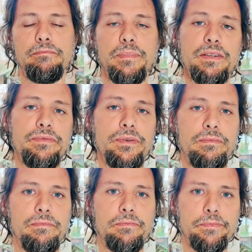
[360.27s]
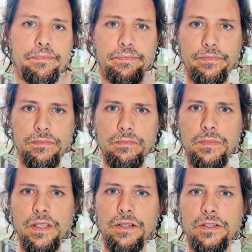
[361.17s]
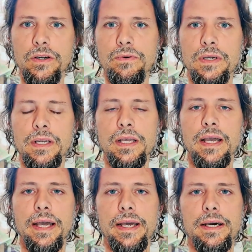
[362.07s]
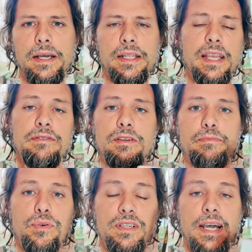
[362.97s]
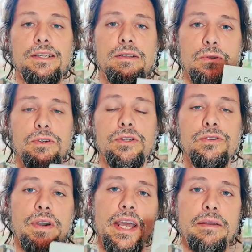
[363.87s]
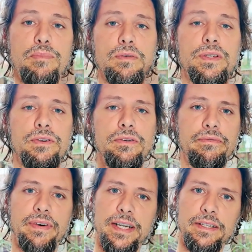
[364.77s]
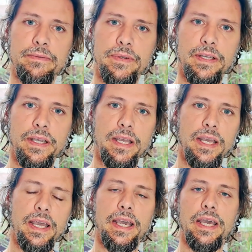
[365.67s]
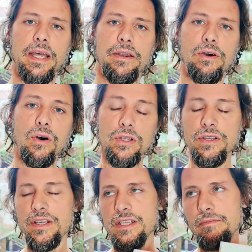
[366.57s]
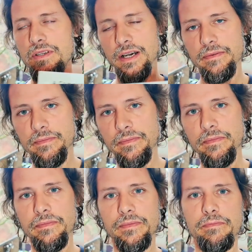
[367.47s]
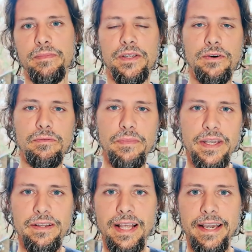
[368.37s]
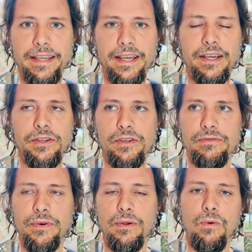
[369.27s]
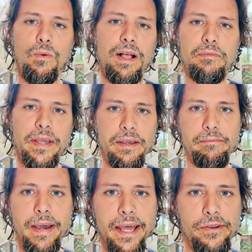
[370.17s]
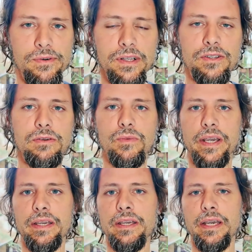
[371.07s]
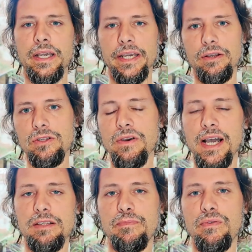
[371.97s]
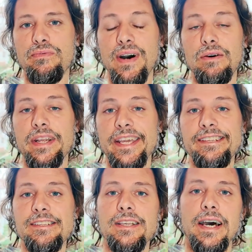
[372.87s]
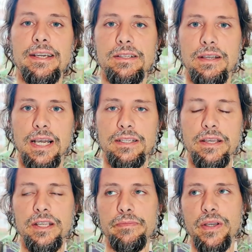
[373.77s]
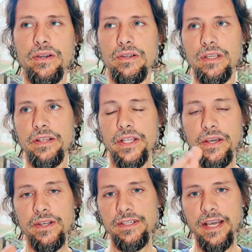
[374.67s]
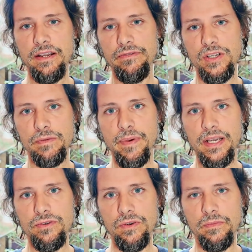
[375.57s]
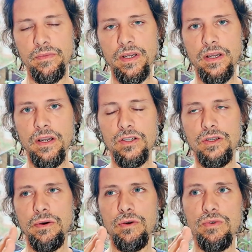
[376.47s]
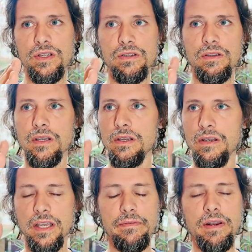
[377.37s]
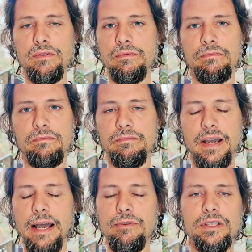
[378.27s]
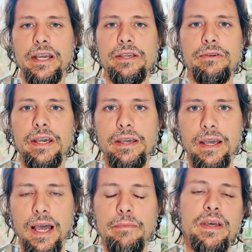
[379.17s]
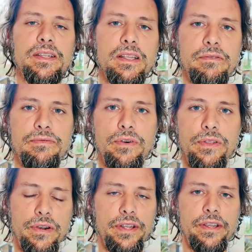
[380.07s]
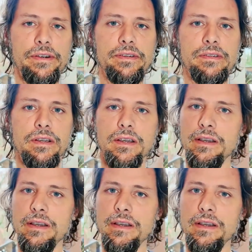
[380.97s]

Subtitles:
peaceful. So it gives precise solutions to any problems you could find. And also at the same time, beyond being like a useful well-being manual some way, it also has profound insights. I say this because in the other side of the spectrum, someone who is even, I would tell you, I'm meditating for 30 years